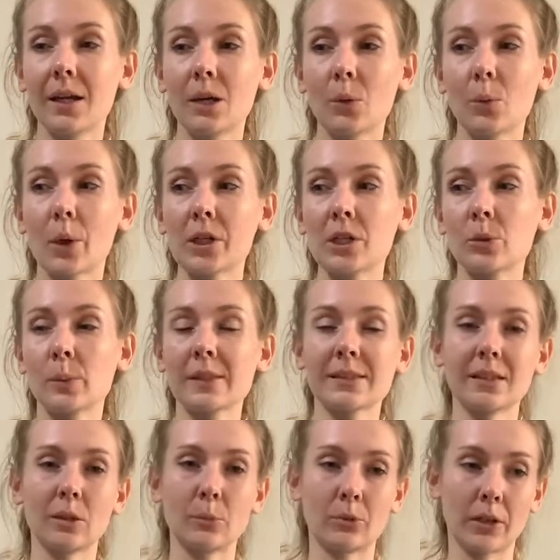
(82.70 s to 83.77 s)
What do we
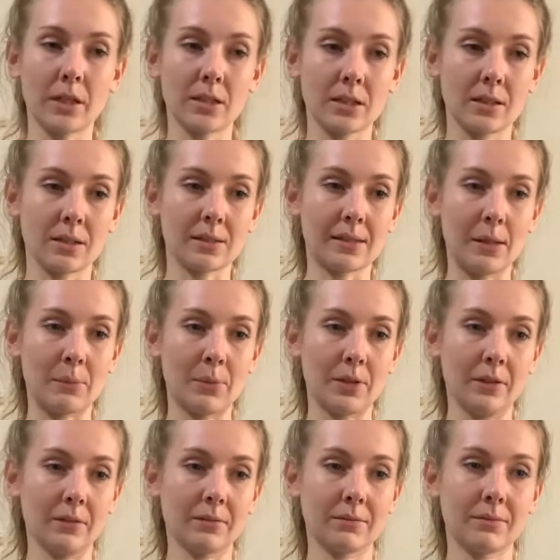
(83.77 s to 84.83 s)
celebrate in December?
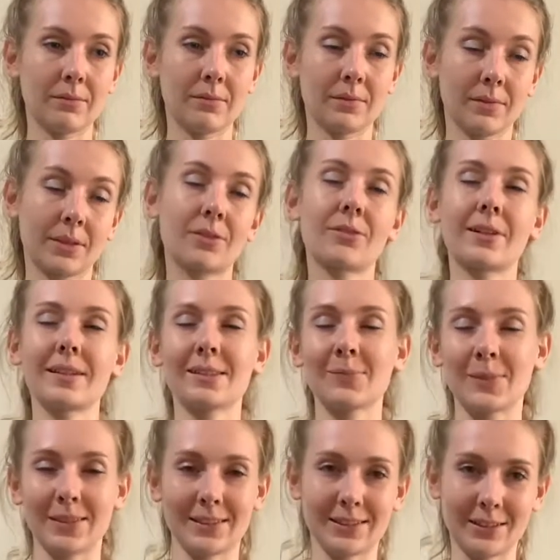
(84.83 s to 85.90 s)

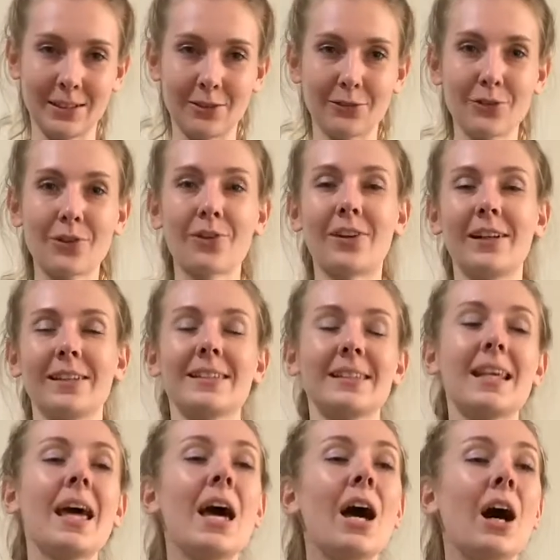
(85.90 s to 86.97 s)
Christmas, of course.
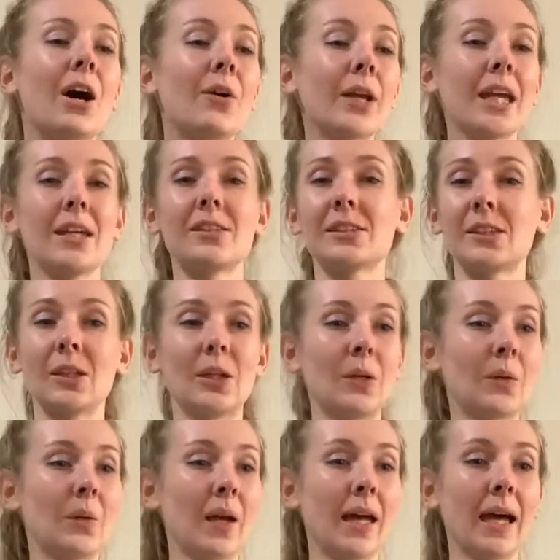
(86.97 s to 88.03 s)
Okay,
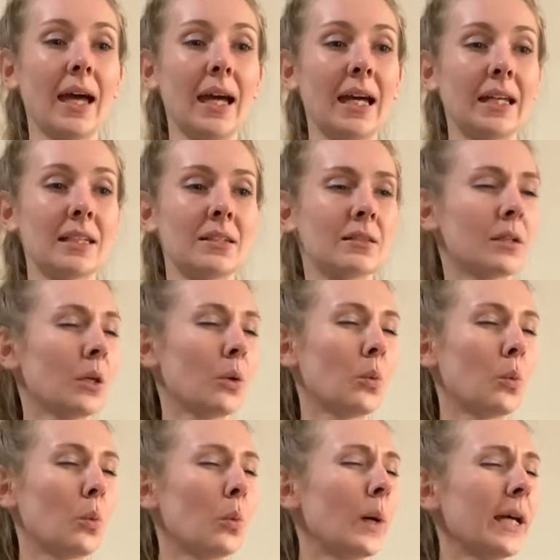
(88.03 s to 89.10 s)
so, and
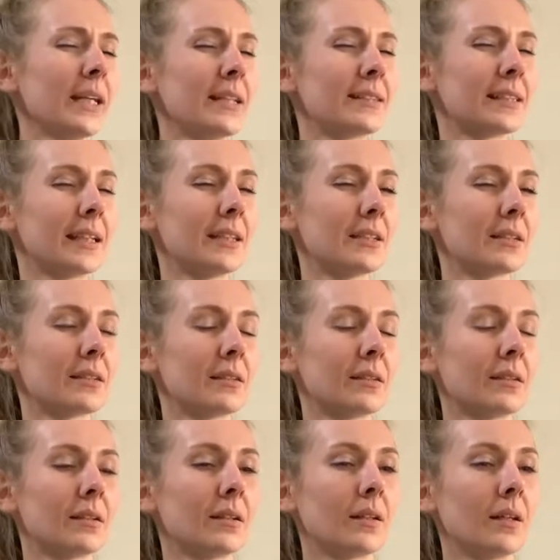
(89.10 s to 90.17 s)
when is it?
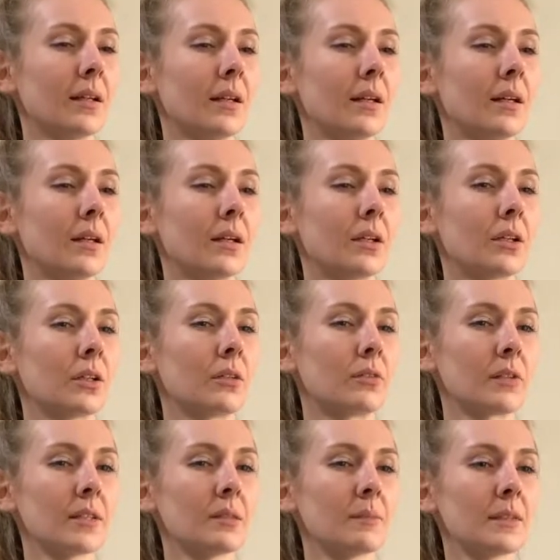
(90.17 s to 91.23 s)

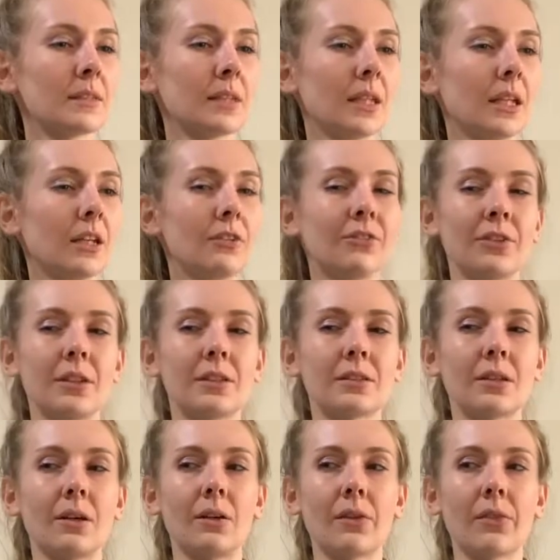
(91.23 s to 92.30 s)
Christmas Eve is
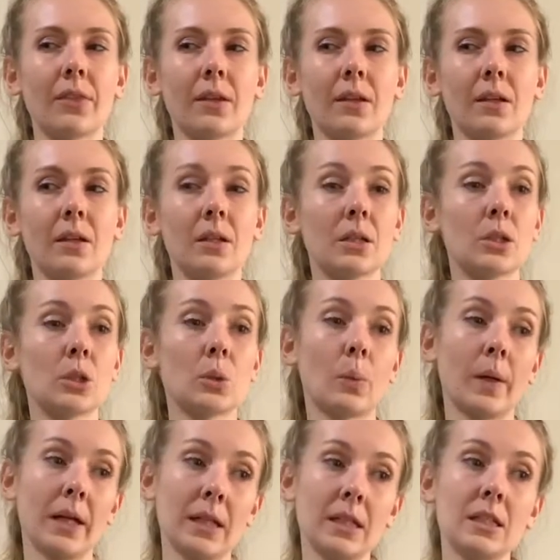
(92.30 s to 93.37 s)
on the
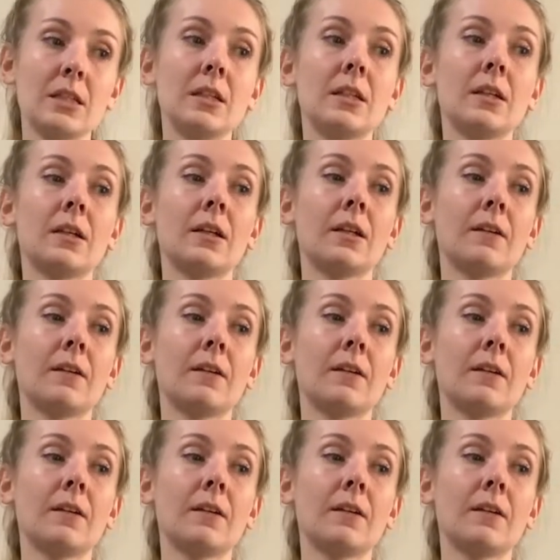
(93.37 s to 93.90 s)
25th